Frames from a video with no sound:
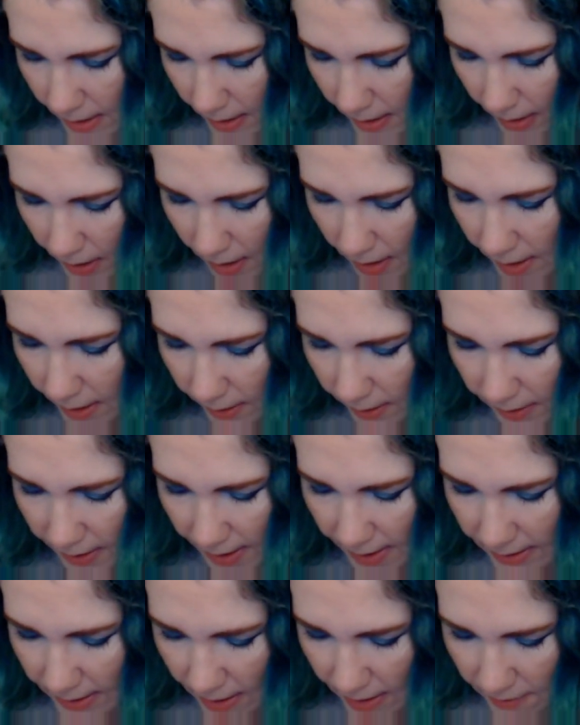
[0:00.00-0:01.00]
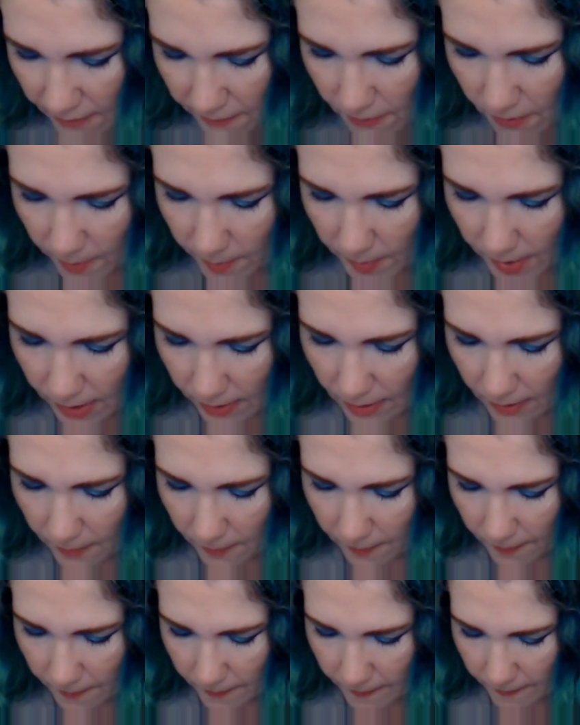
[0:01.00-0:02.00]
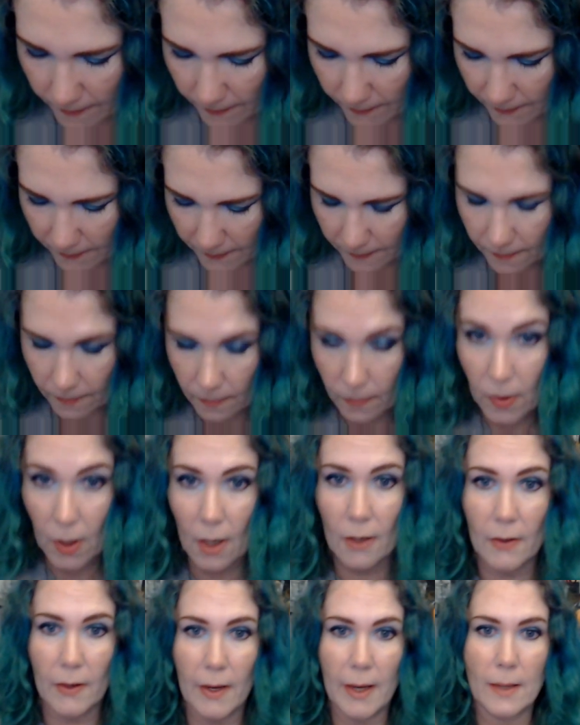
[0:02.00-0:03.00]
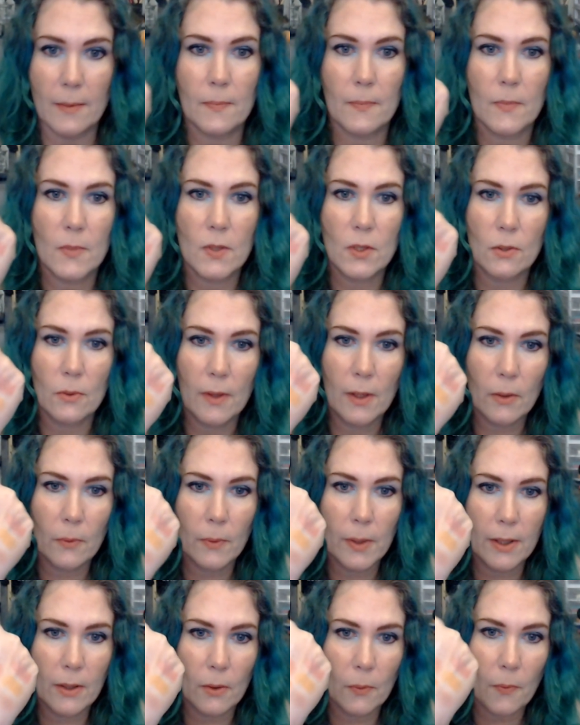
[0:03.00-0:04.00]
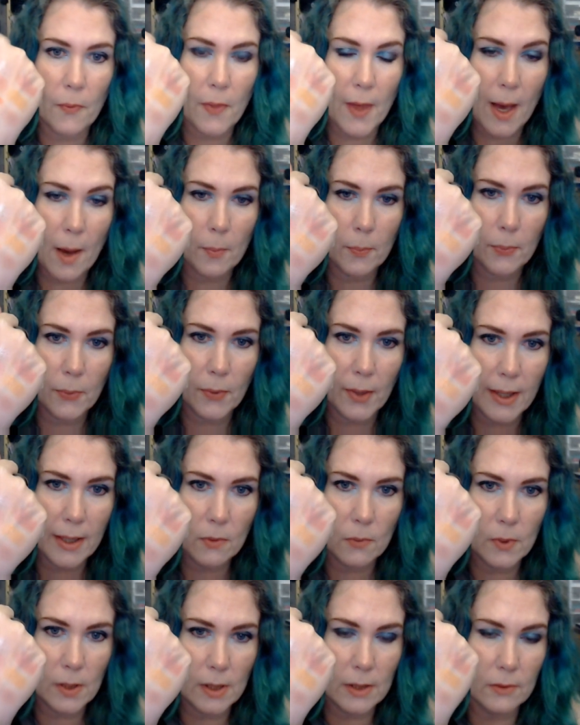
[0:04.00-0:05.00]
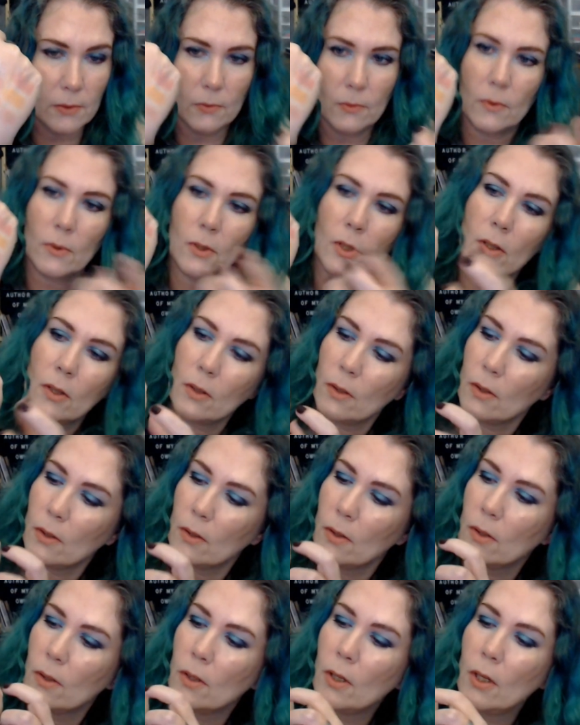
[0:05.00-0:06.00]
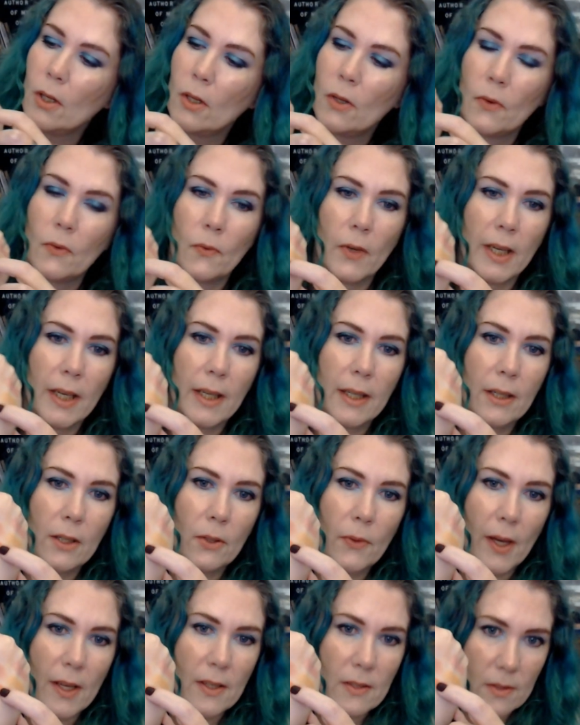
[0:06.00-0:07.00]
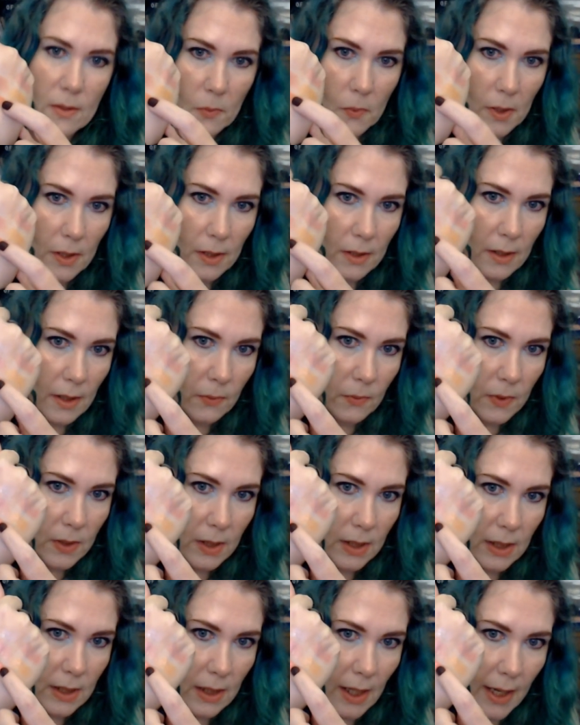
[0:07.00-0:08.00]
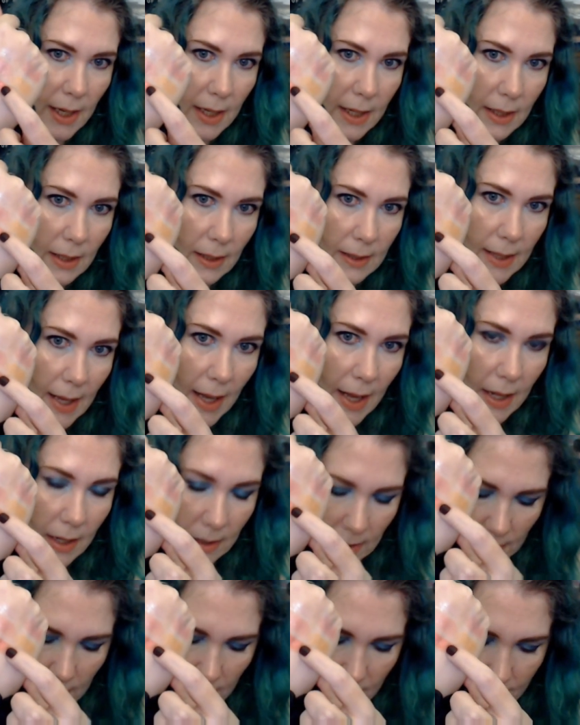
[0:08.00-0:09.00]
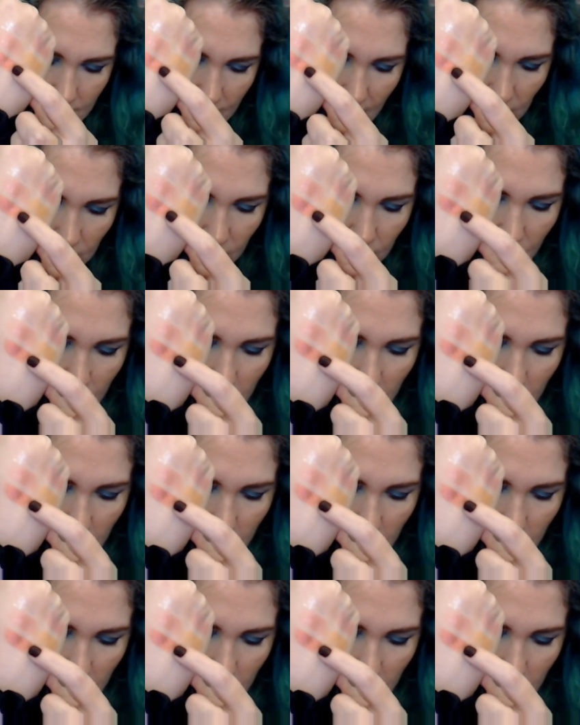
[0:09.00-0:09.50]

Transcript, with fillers: I like that formula all right so there we go that bright one right here that's the one I really like that is that creamy